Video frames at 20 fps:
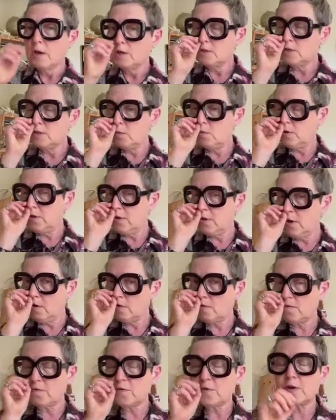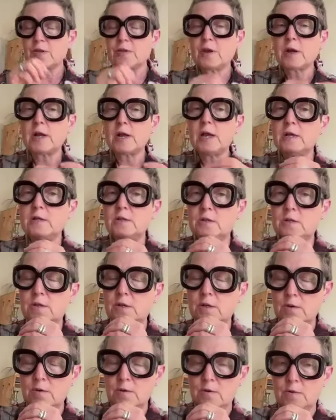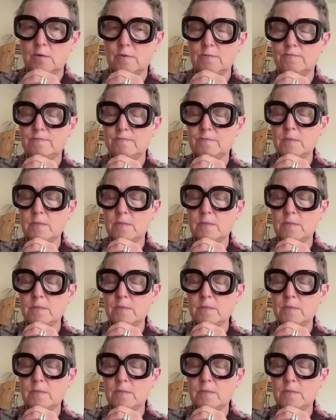So without further ado,